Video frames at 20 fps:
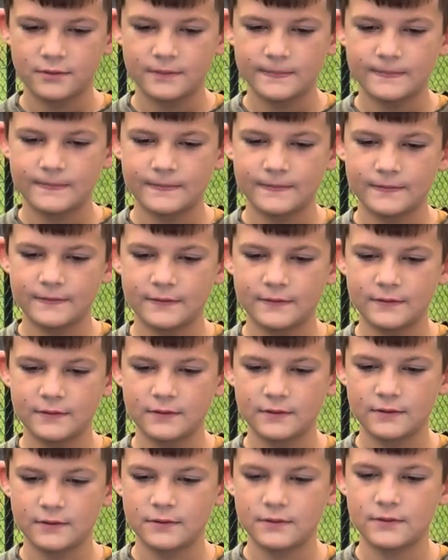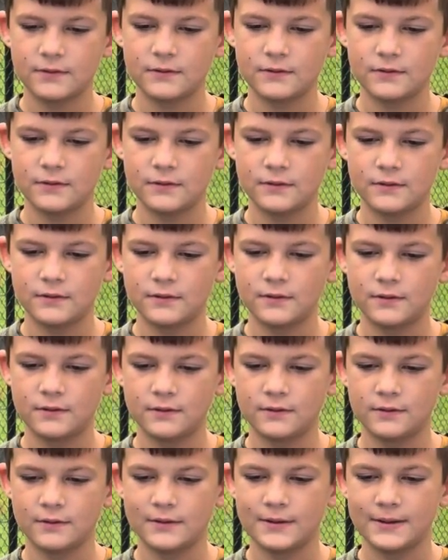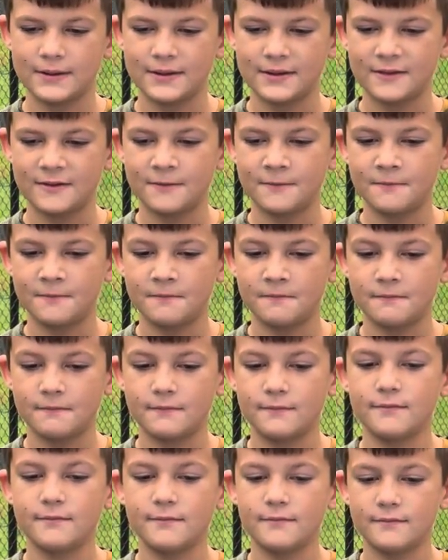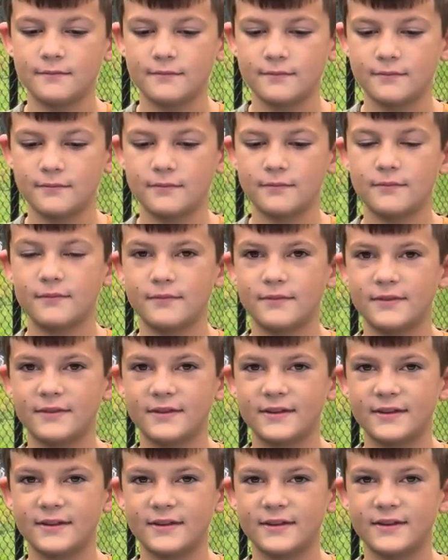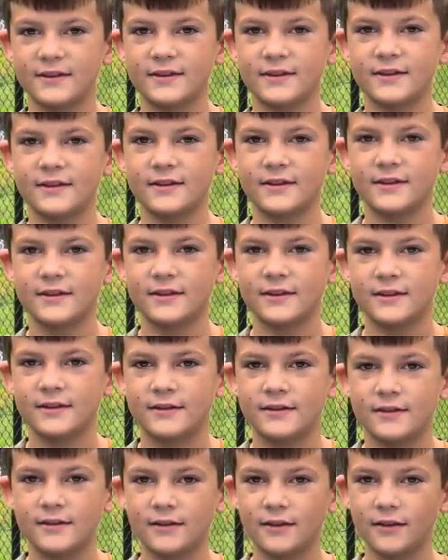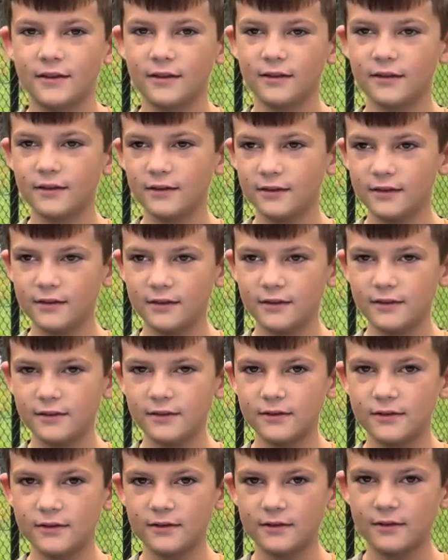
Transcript: (silent)